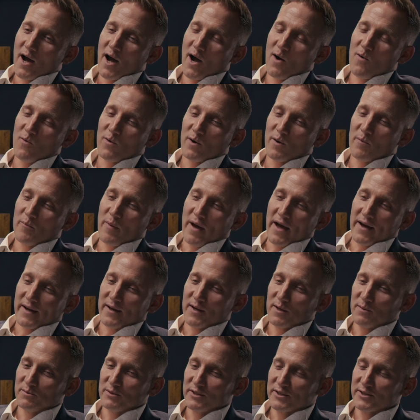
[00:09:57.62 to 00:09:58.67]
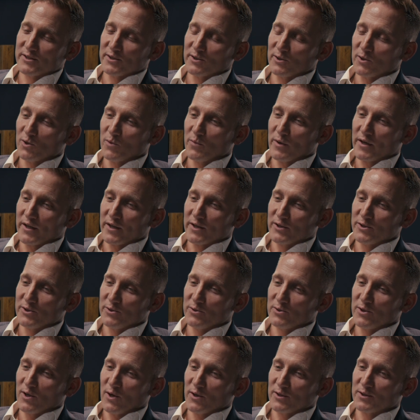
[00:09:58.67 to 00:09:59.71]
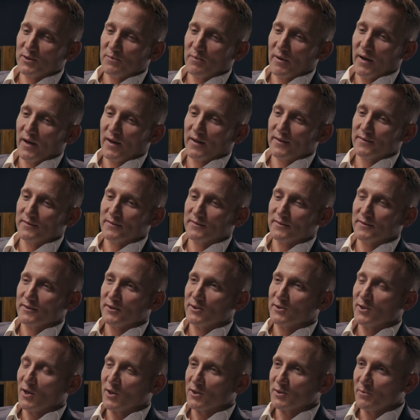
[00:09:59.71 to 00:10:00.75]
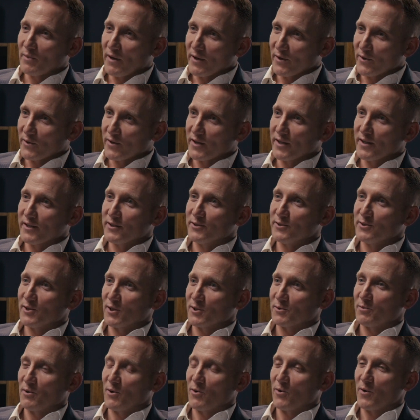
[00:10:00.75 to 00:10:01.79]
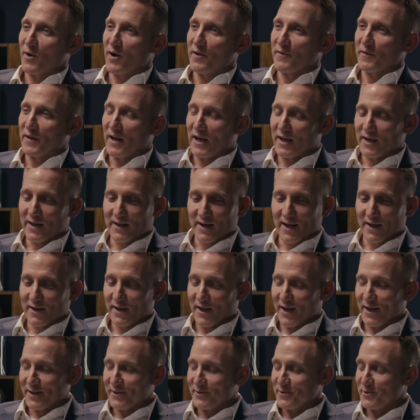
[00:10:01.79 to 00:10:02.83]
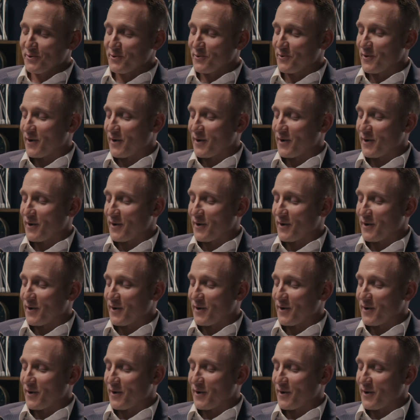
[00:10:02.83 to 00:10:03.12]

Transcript: I want to back up just a little bit because you talked about your kids, you talked about your wife, and I do